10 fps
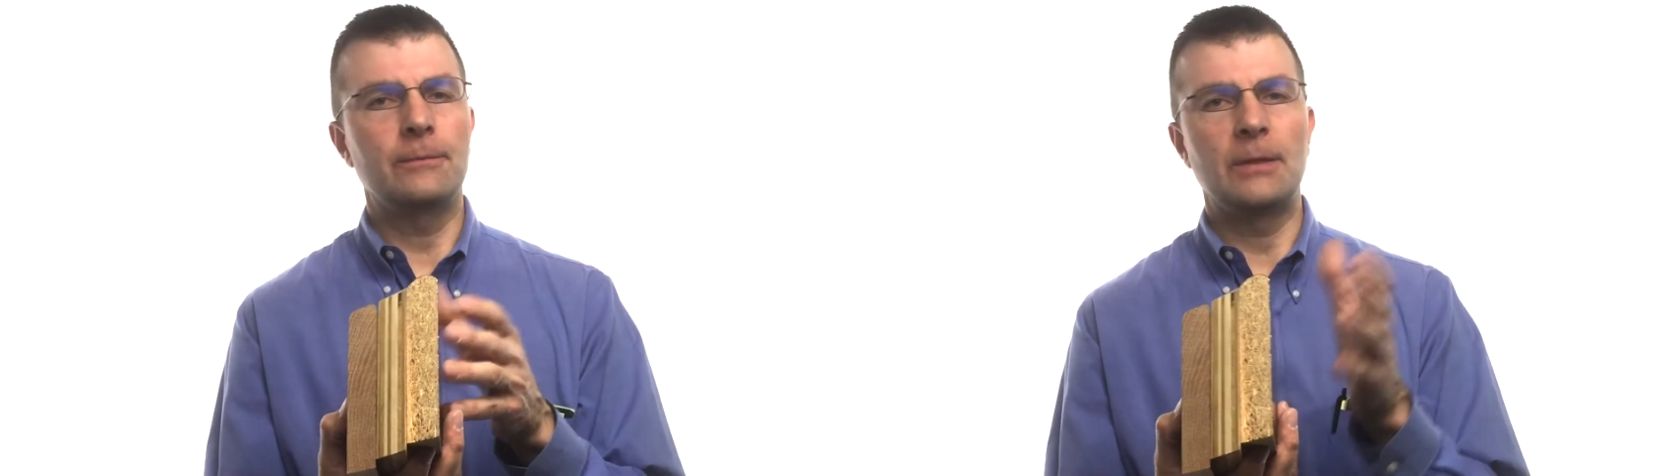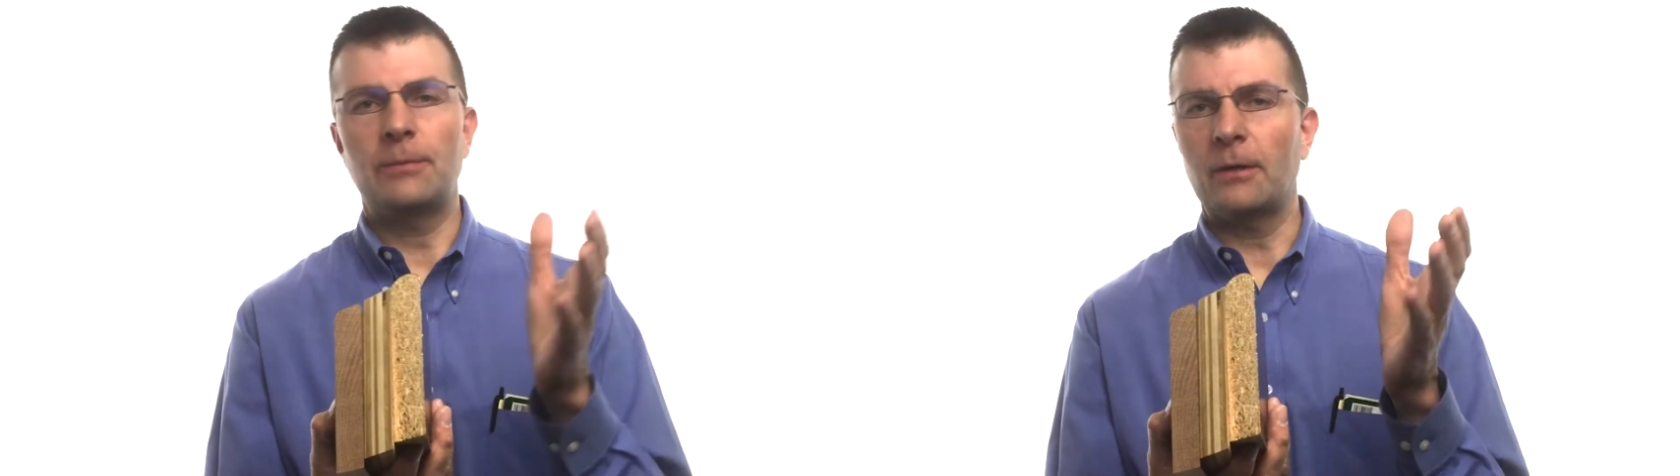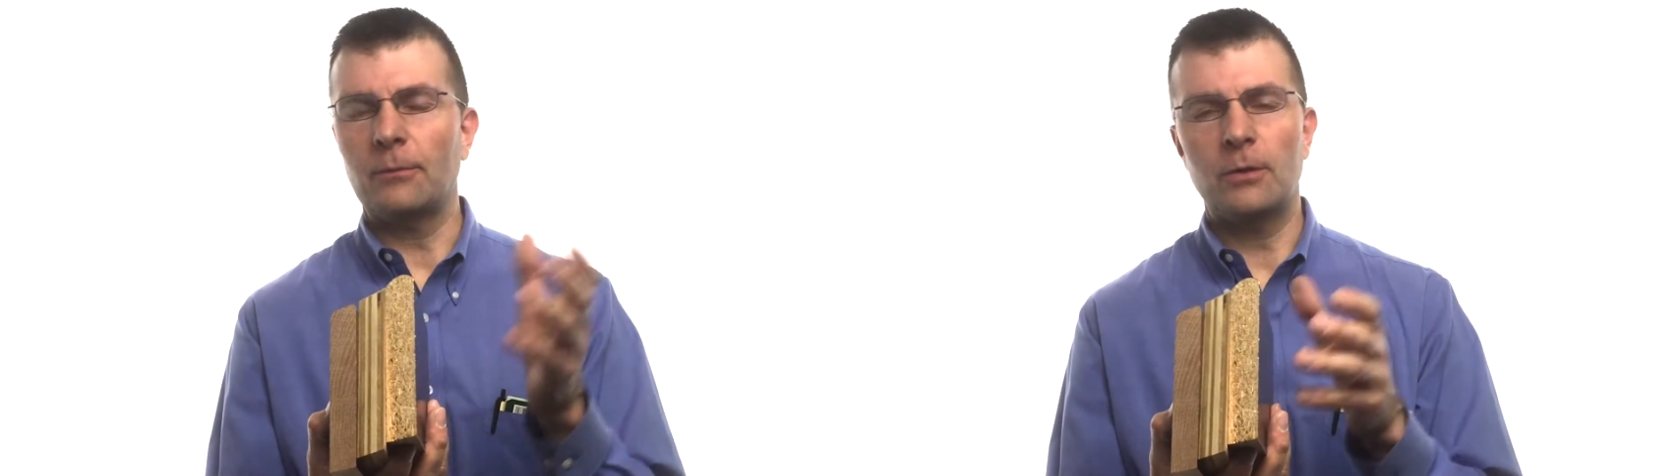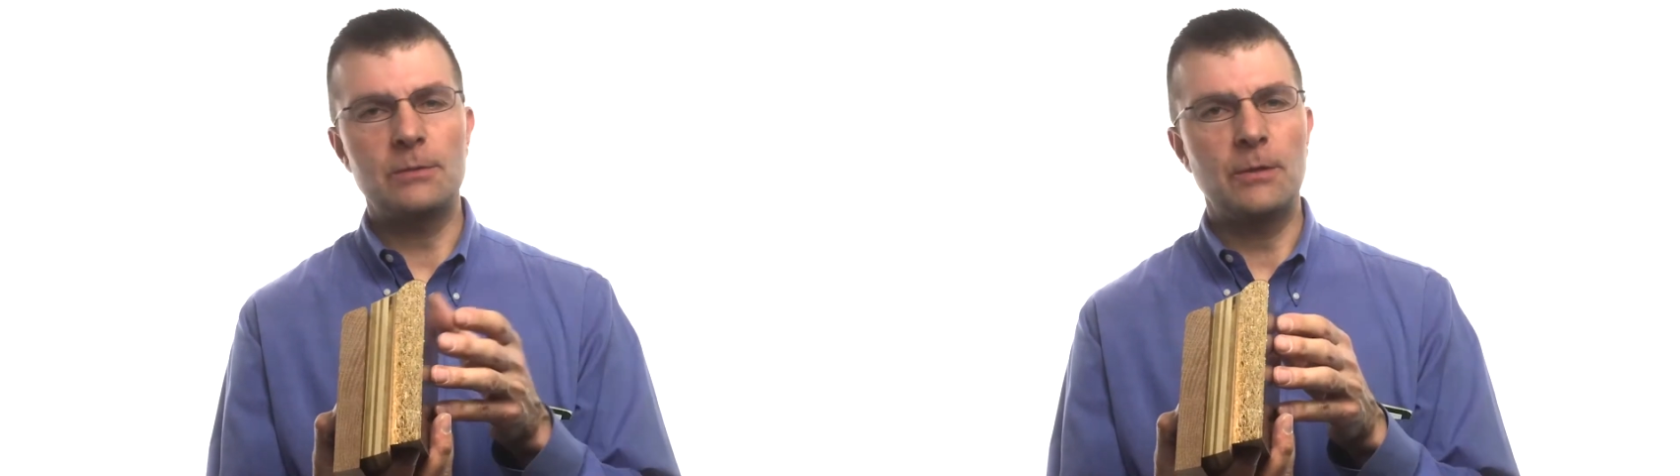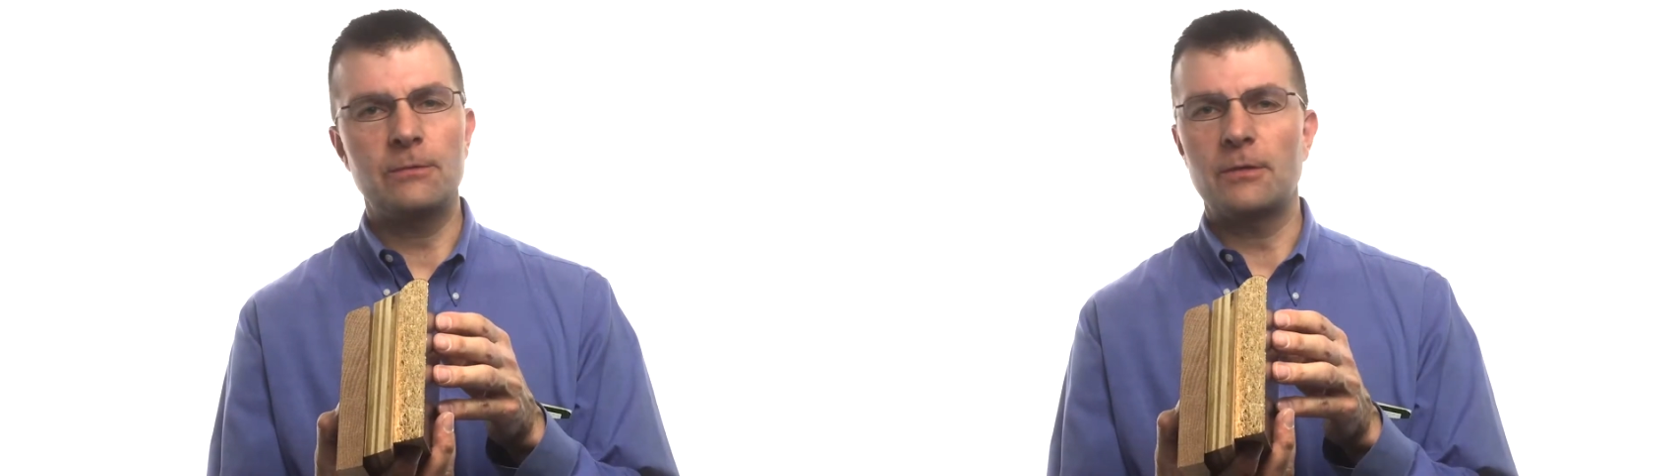I mean, particle board
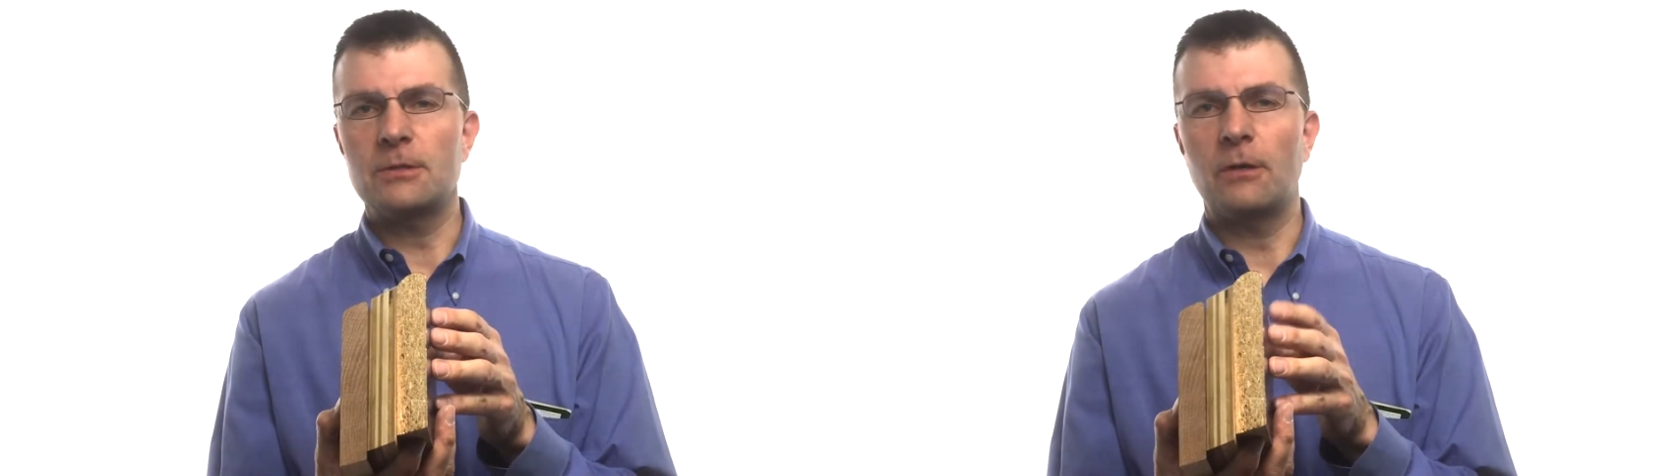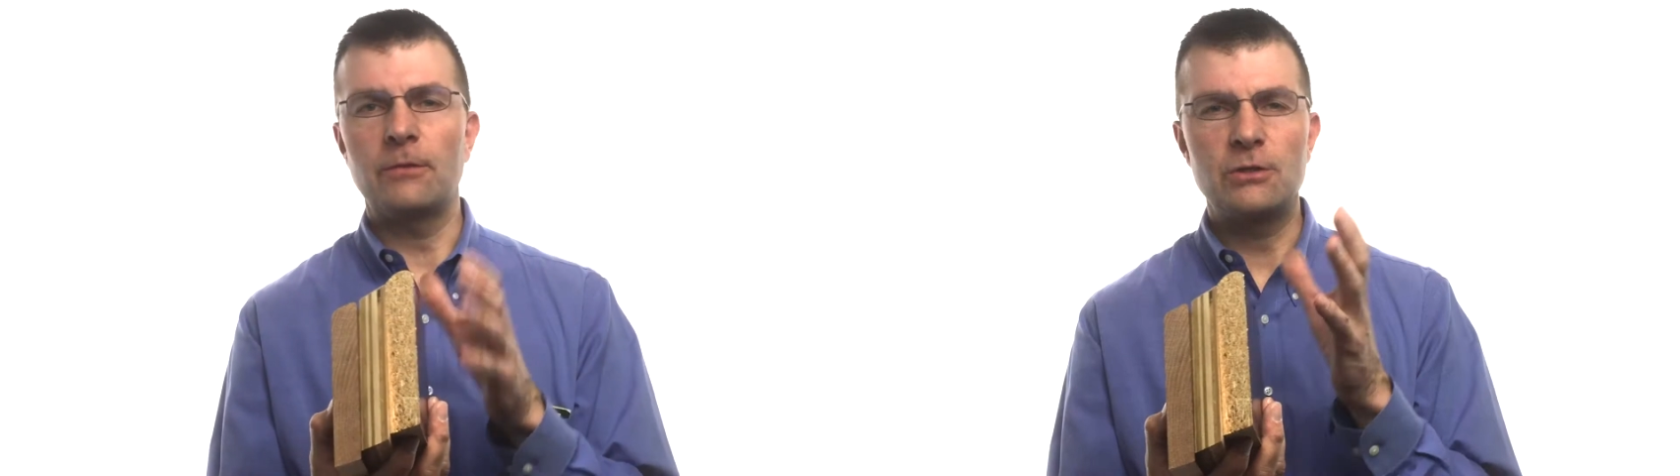speaks for itself.